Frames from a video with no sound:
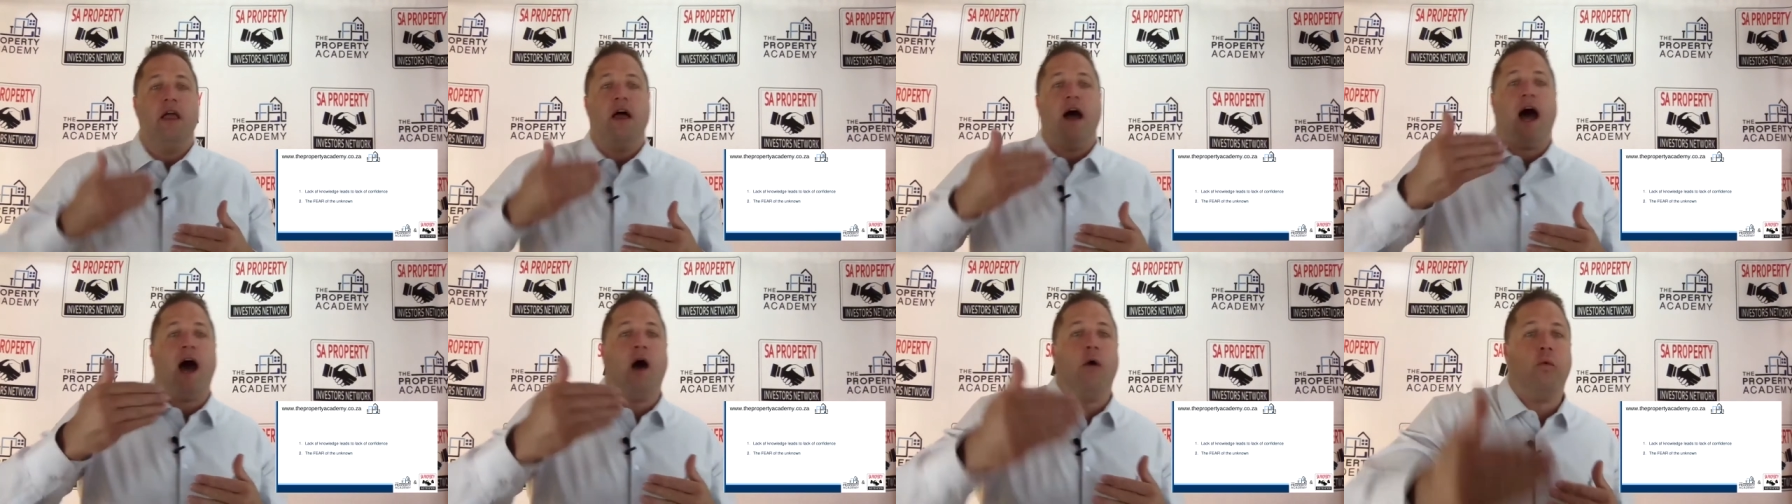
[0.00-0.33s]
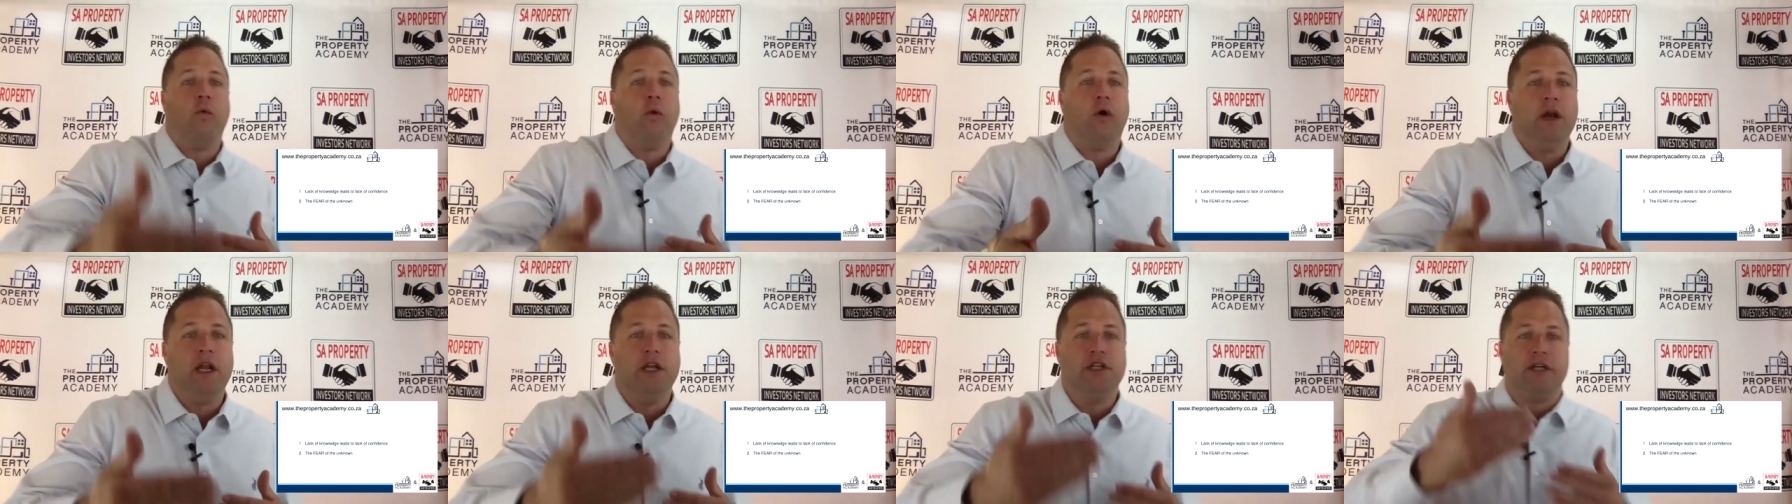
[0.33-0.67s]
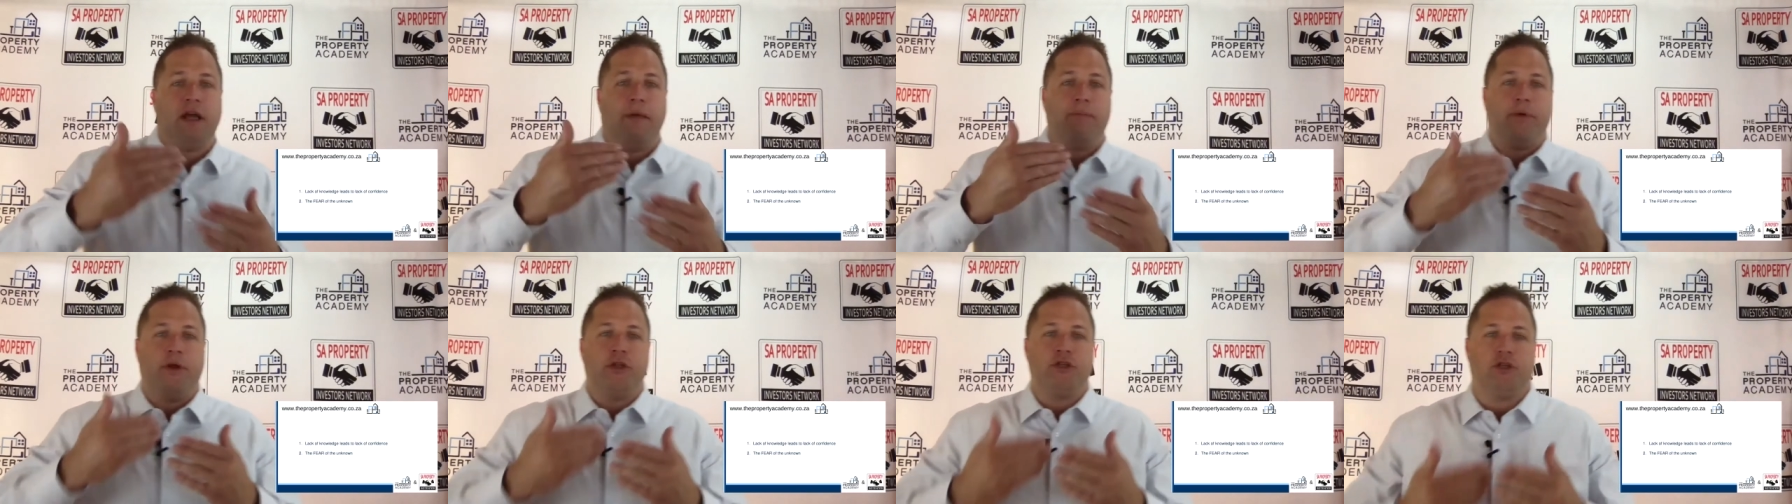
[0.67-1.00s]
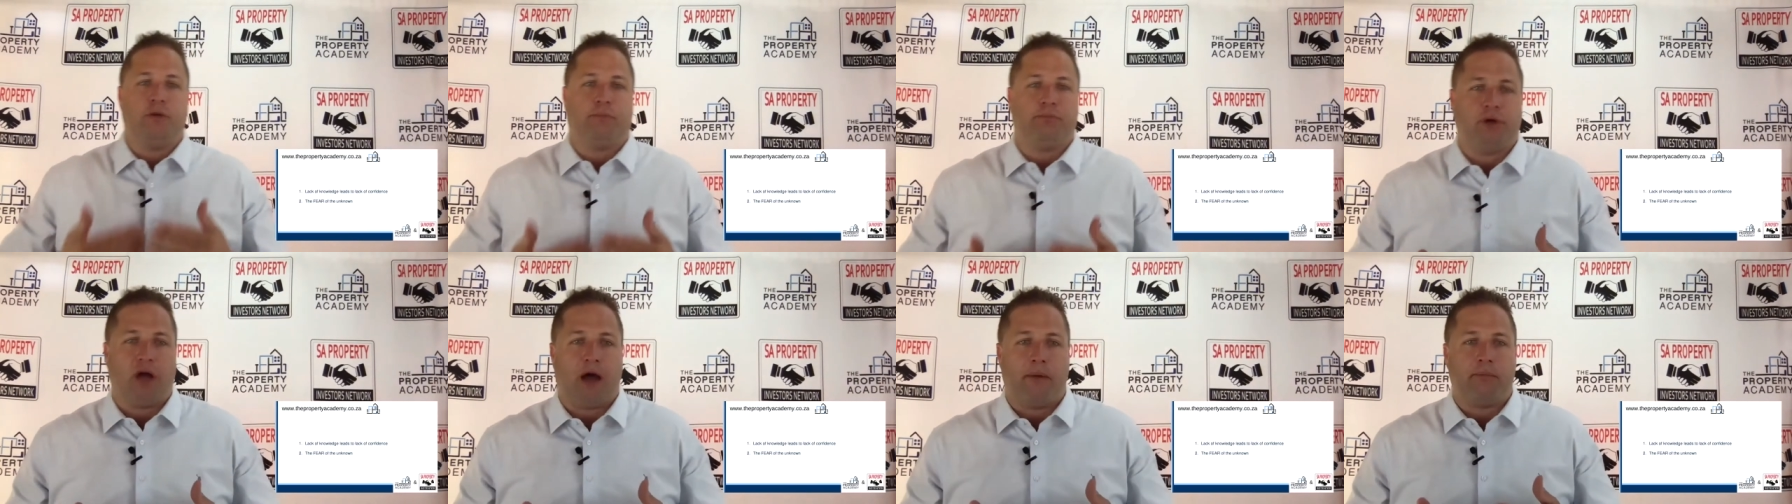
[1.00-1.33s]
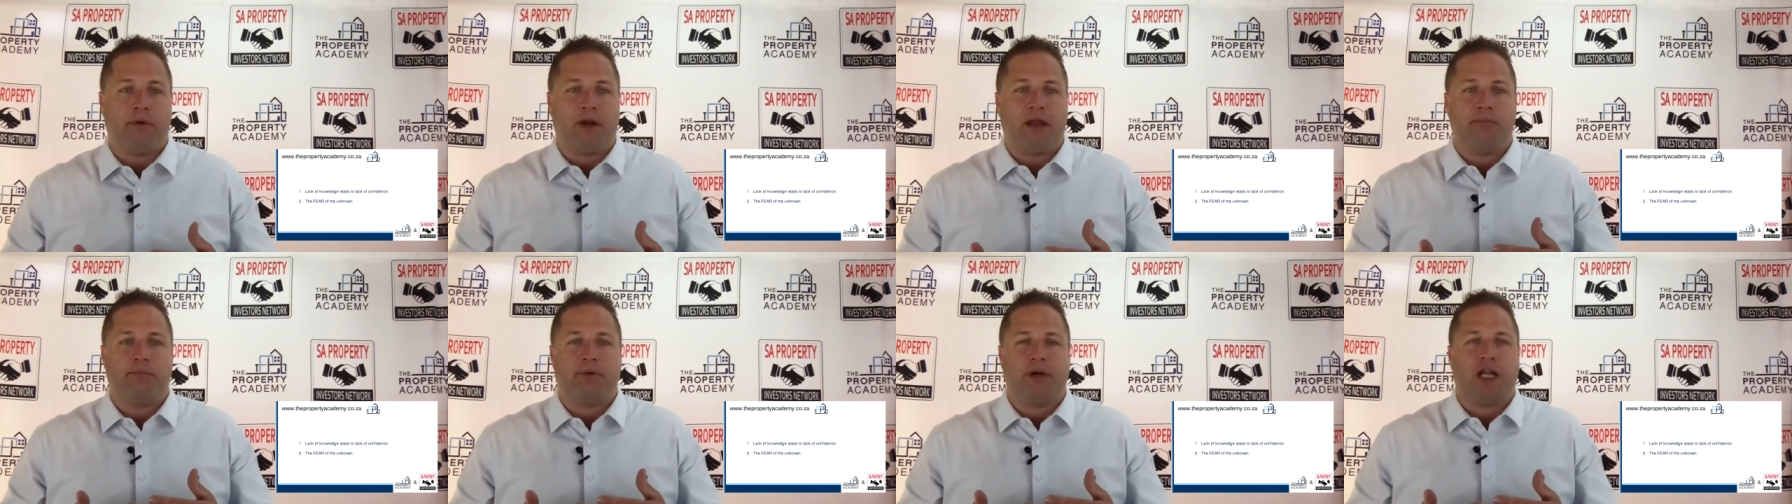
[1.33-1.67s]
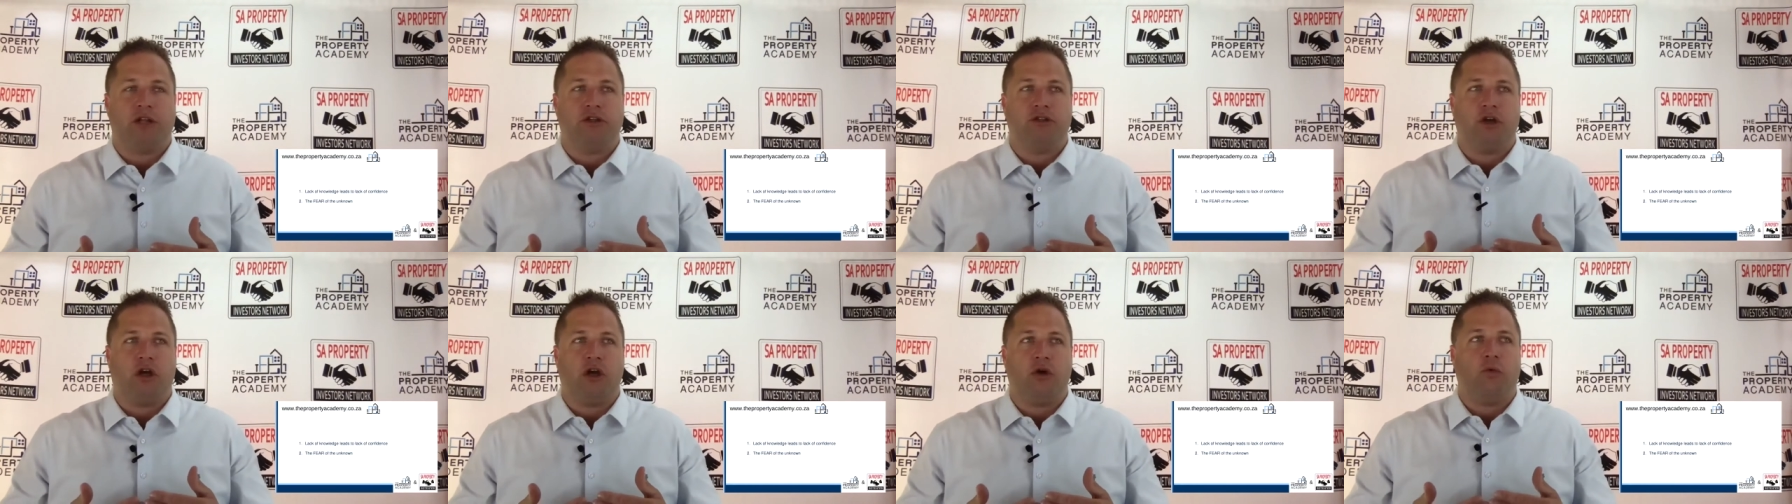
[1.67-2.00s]
I want to jump into property, but I
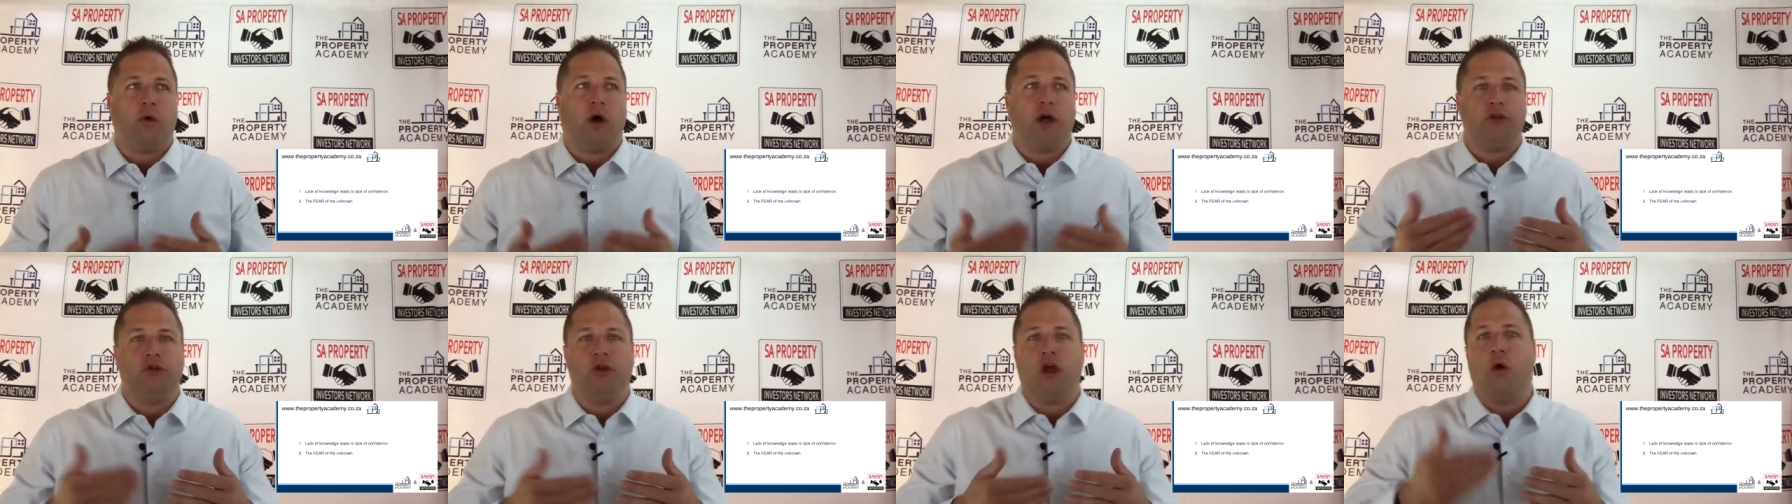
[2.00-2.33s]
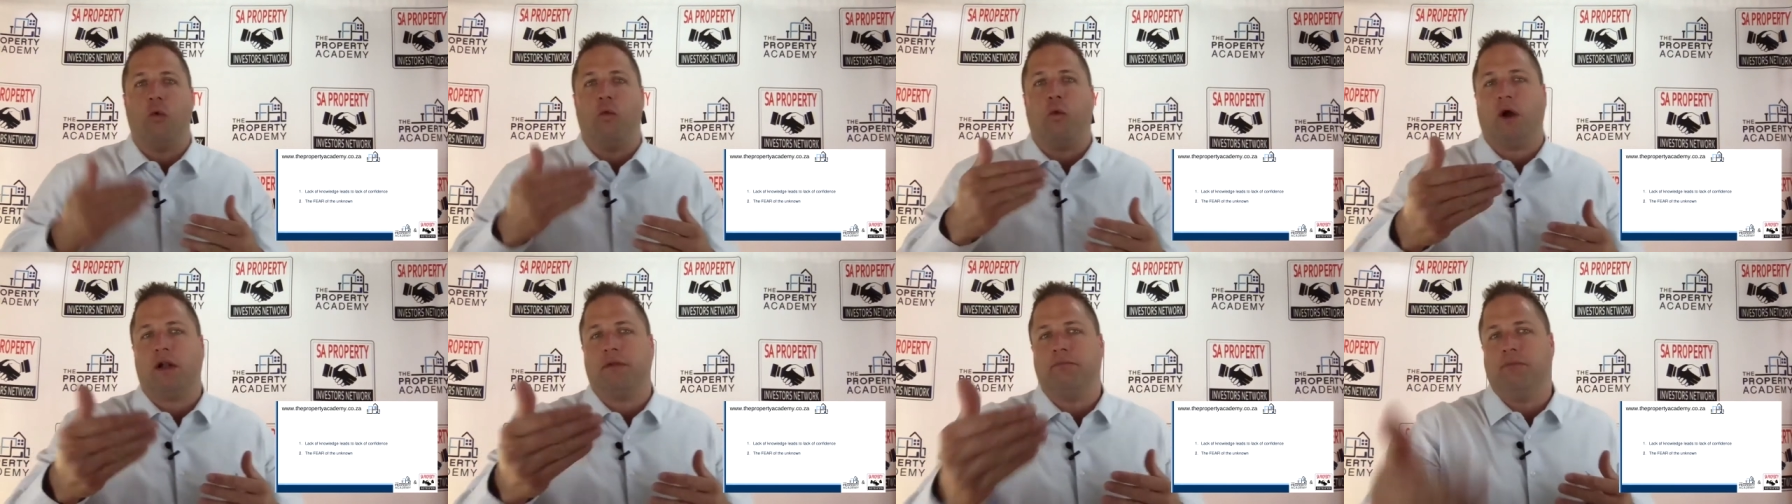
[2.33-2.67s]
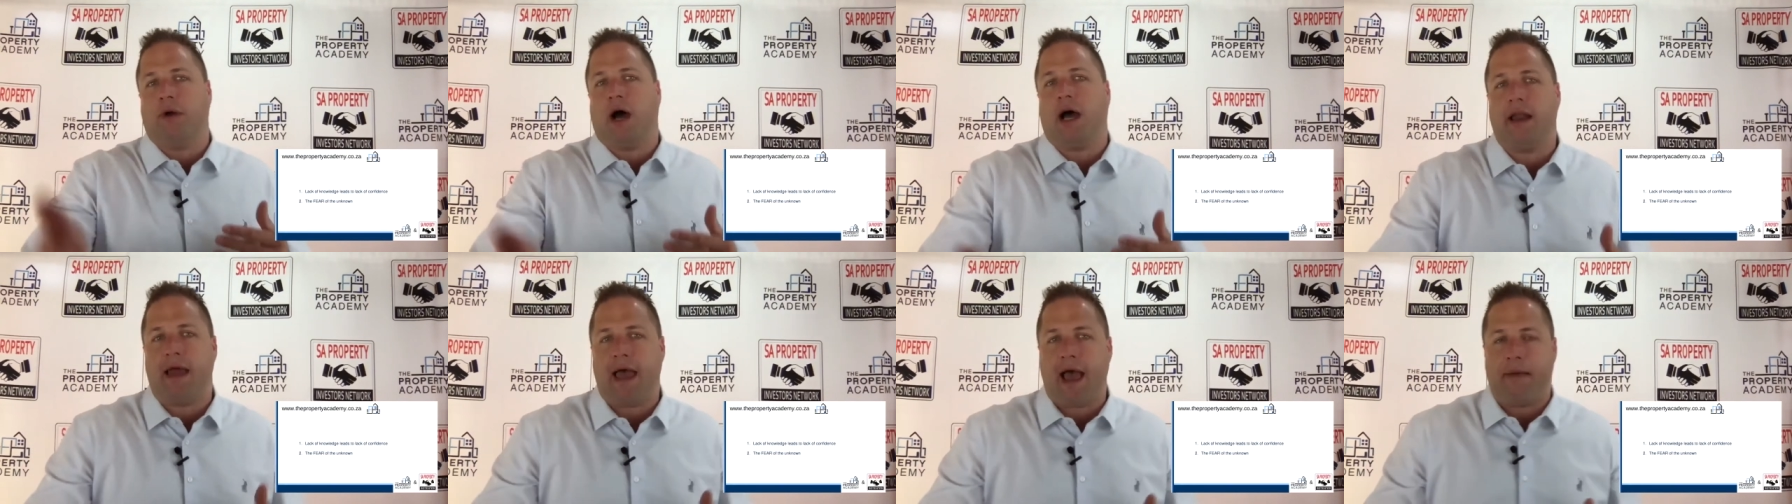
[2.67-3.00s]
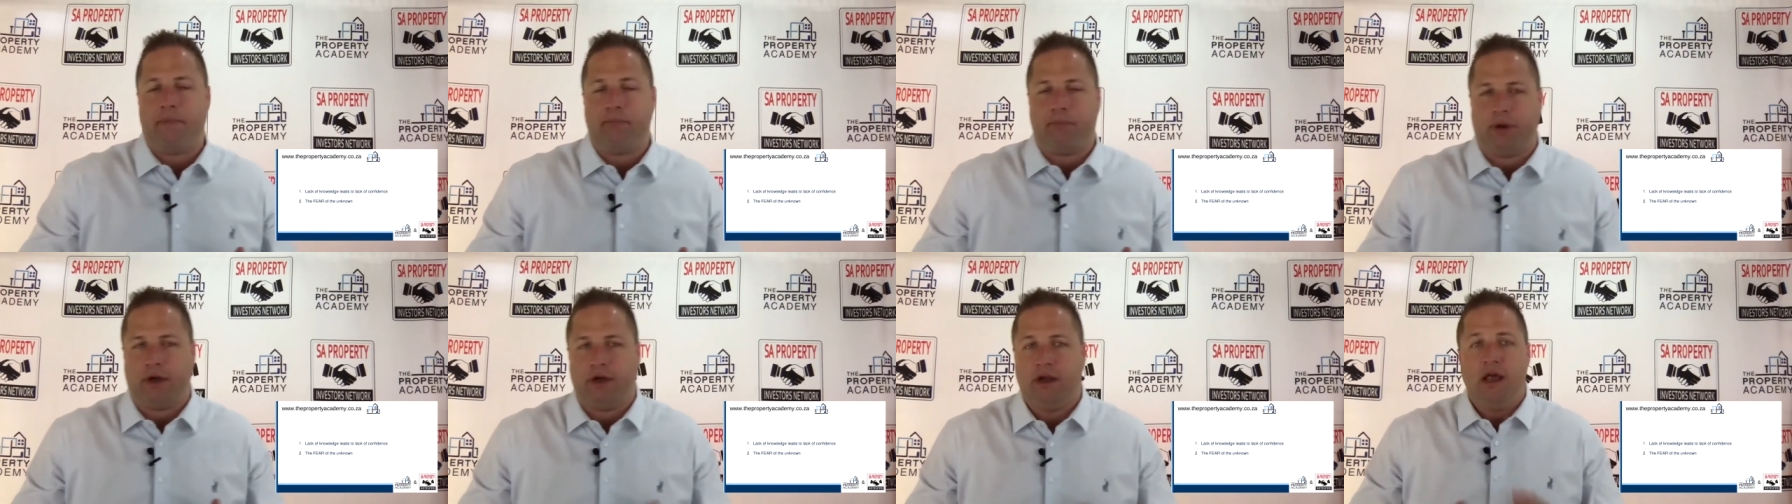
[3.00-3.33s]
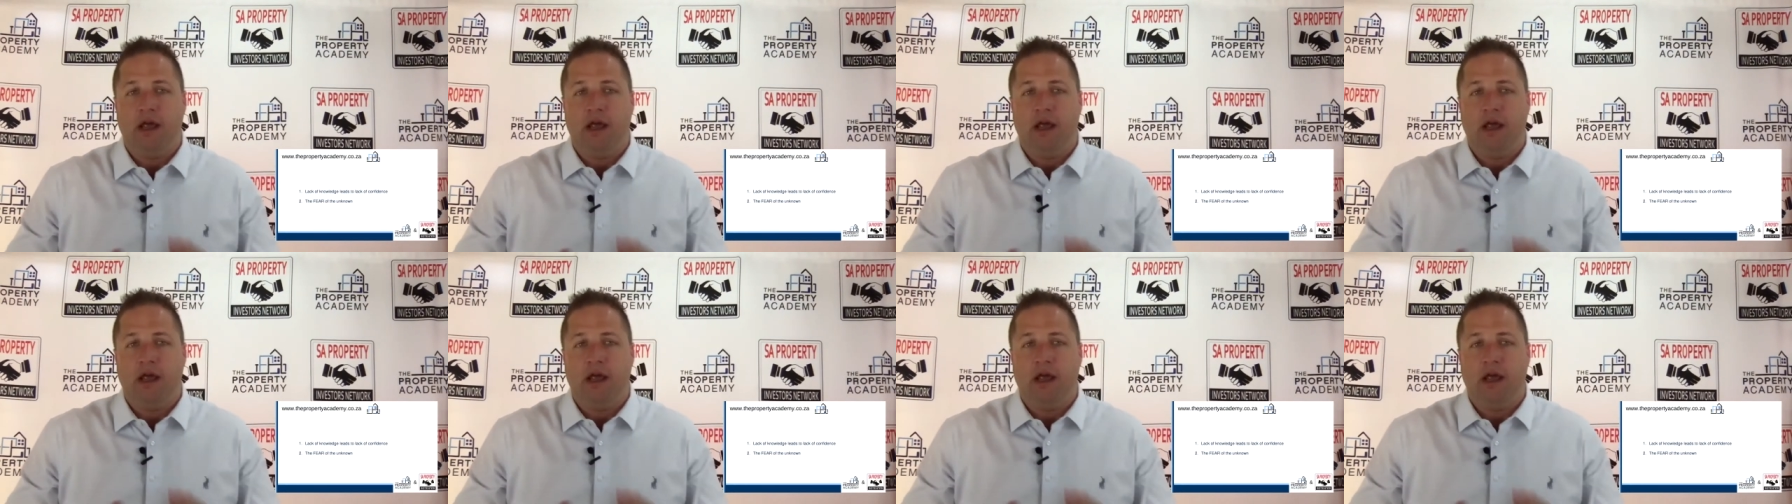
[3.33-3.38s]
don't quite know what might happen.